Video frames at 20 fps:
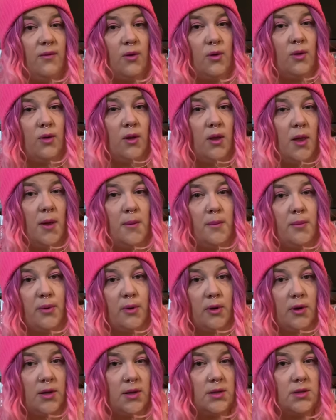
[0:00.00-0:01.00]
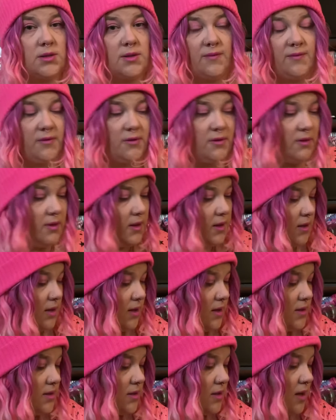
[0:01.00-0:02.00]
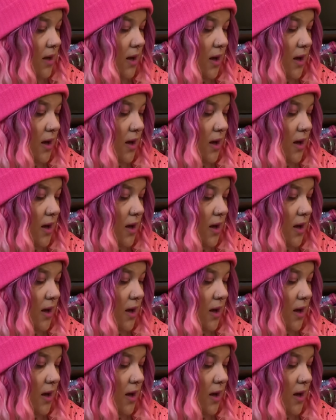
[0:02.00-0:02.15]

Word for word: full price for this.